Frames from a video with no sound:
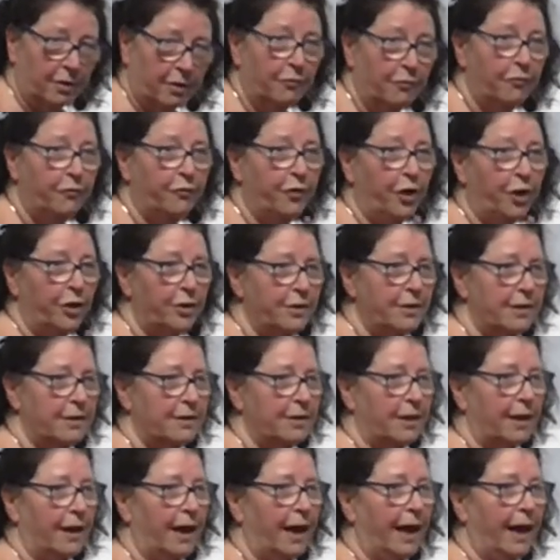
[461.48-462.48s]

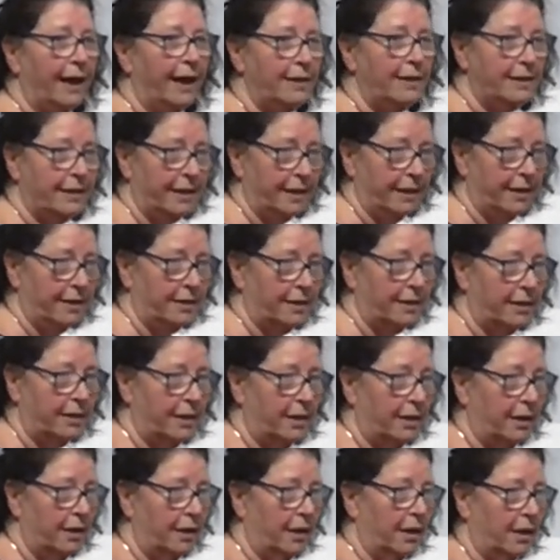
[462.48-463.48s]
first I did
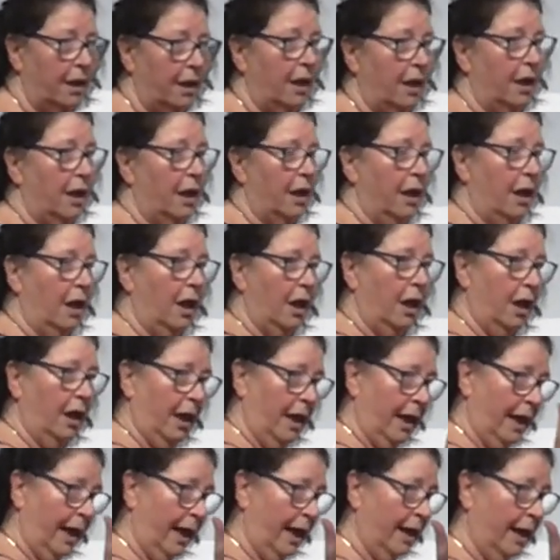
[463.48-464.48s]

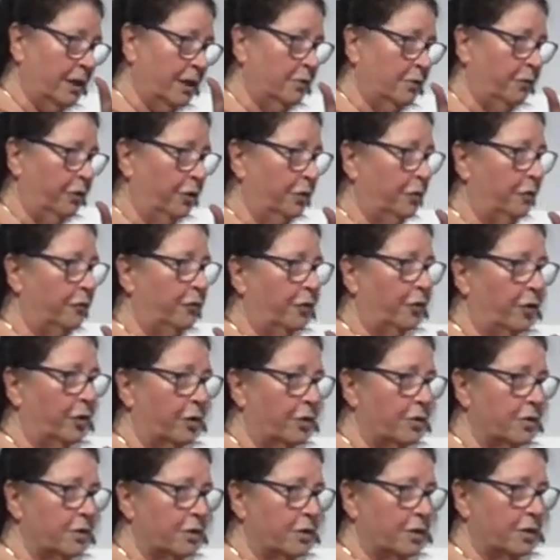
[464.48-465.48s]
ask for the
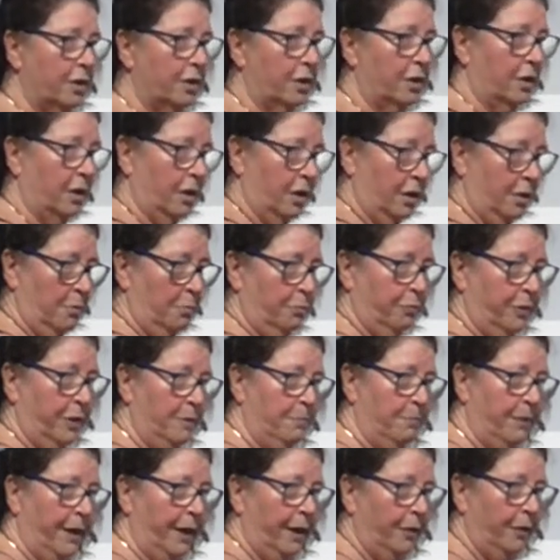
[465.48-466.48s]
force,
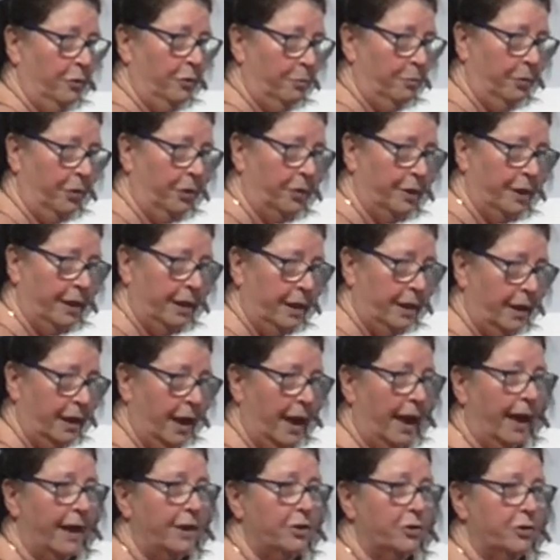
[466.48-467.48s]
prepare the body,
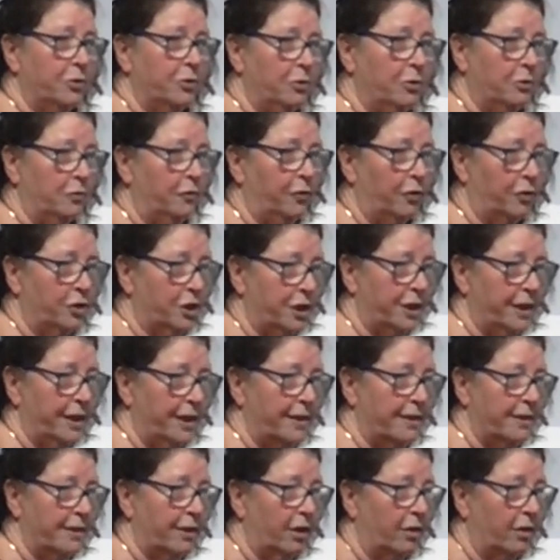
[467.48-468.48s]
as you do for
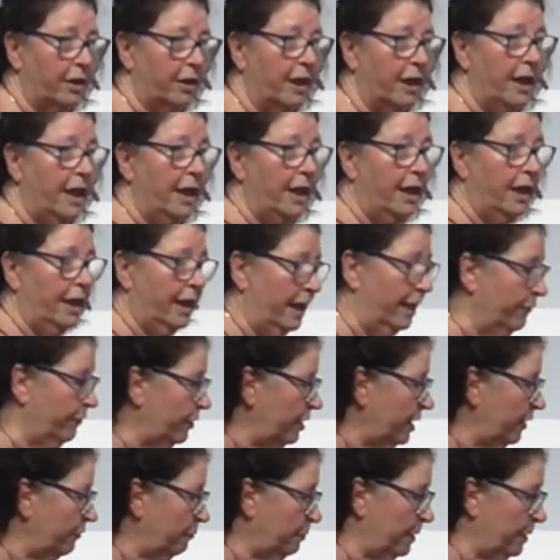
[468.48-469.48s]
Chinese song.
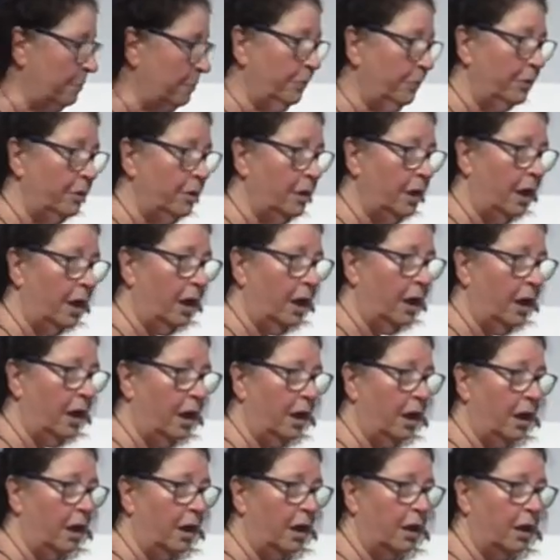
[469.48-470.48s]
Even if people
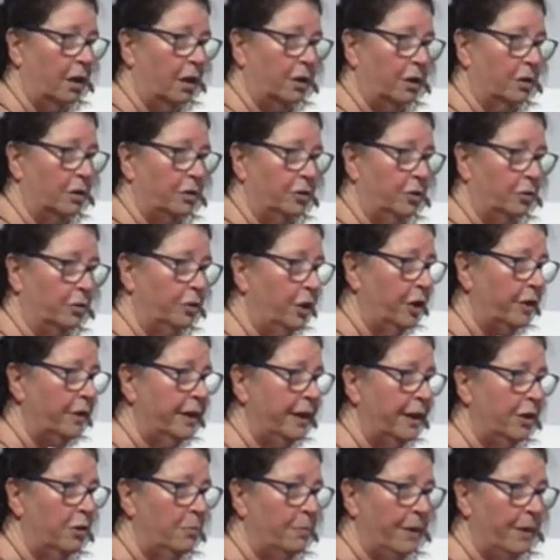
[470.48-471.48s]
know
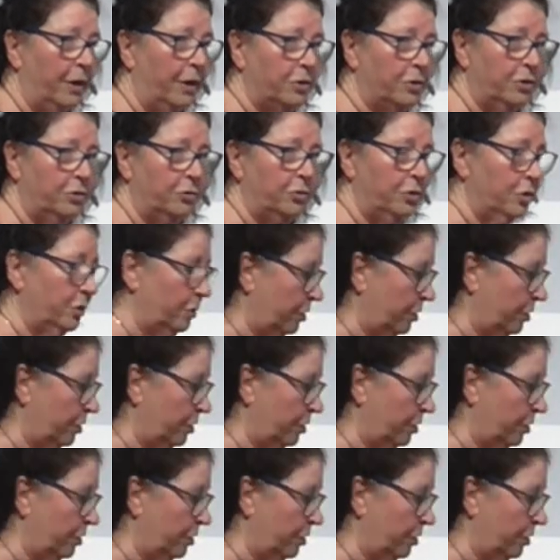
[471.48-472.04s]
nothing about it,